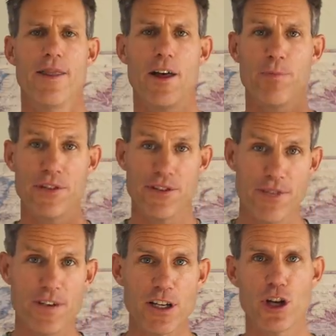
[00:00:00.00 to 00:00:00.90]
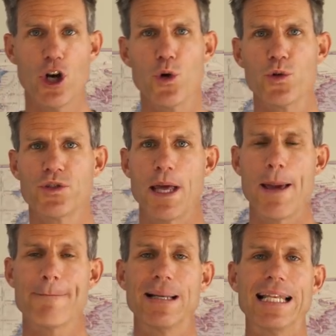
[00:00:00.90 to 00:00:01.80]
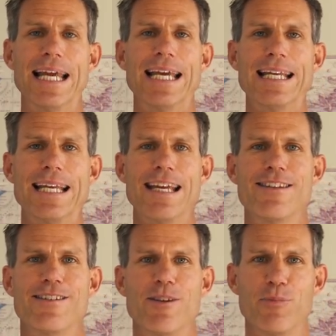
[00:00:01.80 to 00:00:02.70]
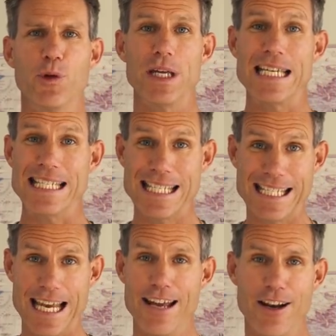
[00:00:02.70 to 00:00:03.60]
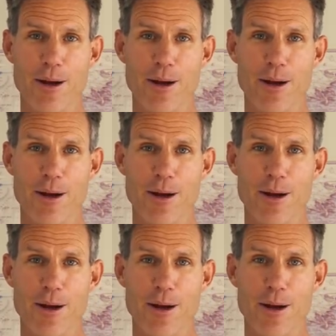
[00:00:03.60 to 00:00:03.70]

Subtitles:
The Pacific Coast, plain and simple, is set